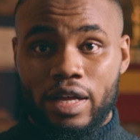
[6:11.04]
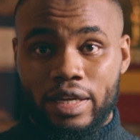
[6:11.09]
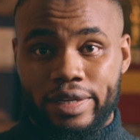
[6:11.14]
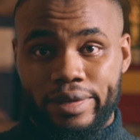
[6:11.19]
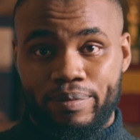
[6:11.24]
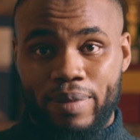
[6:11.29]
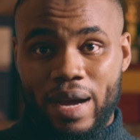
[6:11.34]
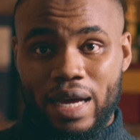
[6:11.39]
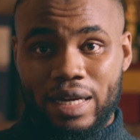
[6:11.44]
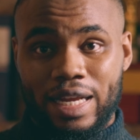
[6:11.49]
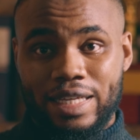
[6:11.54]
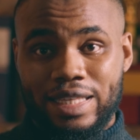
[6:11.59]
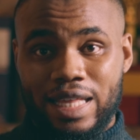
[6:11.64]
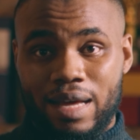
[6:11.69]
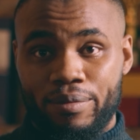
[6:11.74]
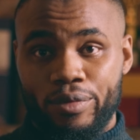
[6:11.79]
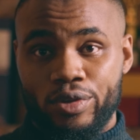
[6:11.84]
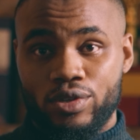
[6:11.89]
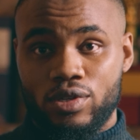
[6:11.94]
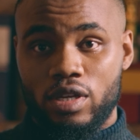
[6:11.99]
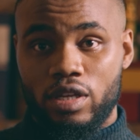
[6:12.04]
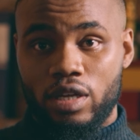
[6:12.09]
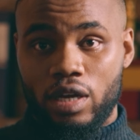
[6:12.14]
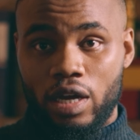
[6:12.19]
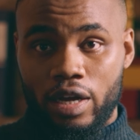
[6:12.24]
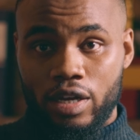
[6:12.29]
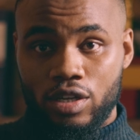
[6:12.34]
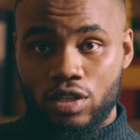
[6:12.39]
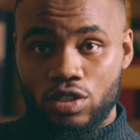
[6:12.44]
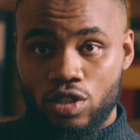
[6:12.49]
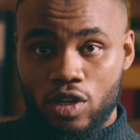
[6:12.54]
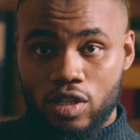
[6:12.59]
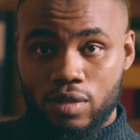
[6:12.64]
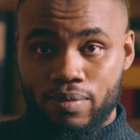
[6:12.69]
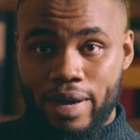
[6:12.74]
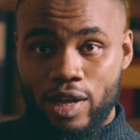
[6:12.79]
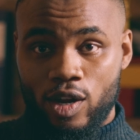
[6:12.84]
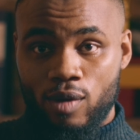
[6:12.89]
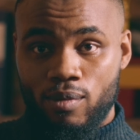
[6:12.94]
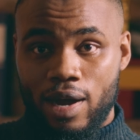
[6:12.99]
The backlight I'm using here is just
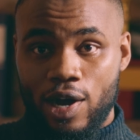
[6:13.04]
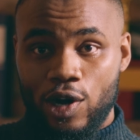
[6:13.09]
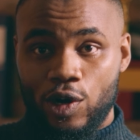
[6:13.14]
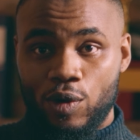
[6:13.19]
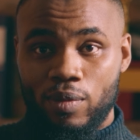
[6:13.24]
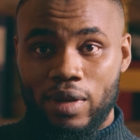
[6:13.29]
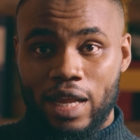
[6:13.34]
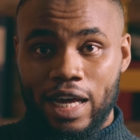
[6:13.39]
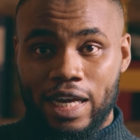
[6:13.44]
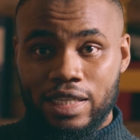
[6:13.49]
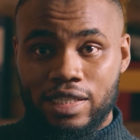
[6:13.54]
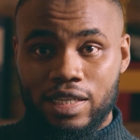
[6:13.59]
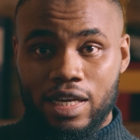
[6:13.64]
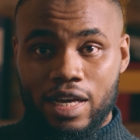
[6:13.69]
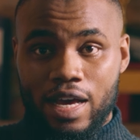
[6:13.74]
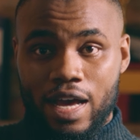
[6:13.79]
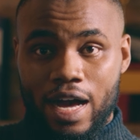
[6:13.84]
my normal home light,